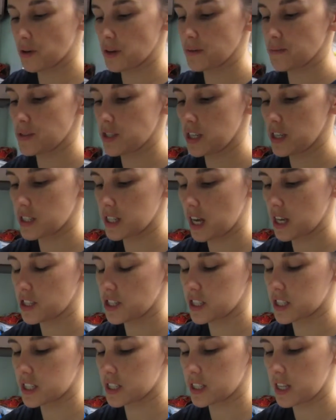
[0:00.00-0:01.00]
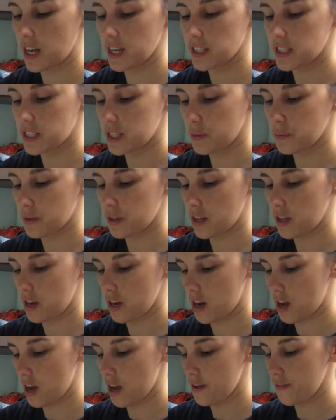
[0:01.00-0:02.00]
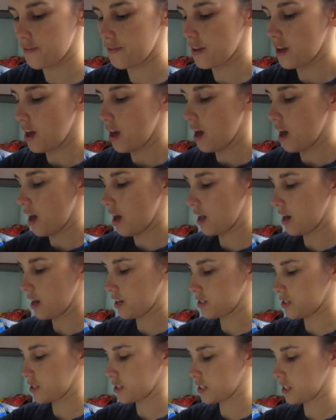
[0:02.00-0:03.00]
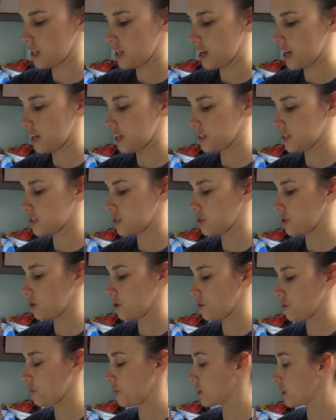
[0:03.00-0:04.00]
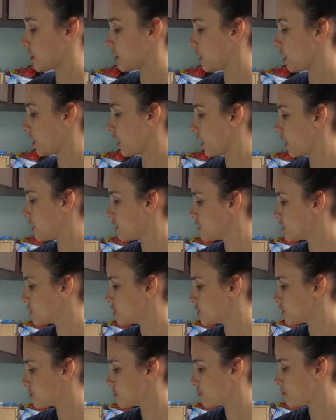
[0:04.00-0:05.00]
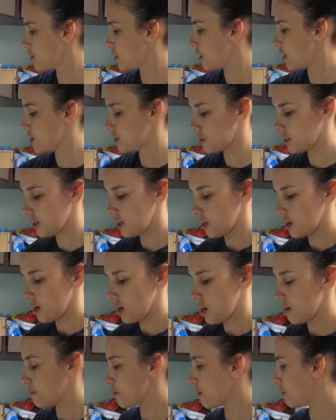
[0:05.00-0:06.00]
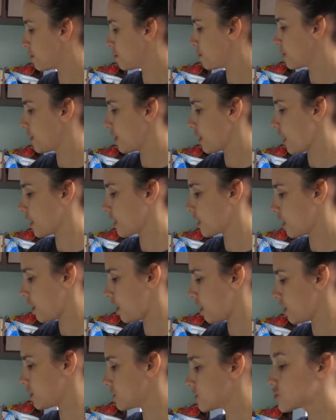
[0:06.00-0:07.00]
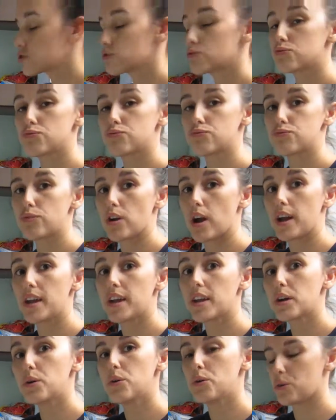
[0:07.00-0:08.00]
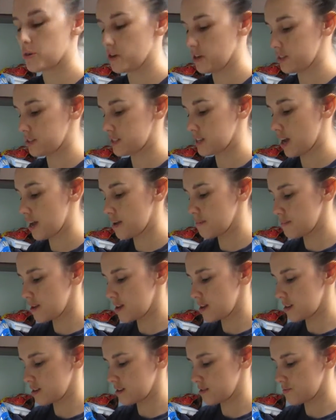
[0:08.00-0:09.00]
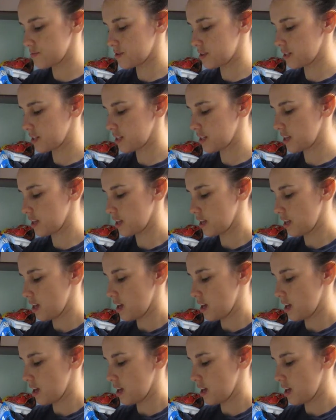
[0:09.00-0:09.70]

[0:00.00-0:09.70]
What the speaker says: cream cheese, I just sliced it with a knife, and I just like to, with clean hands, just put it probably like a triangle or a diamond really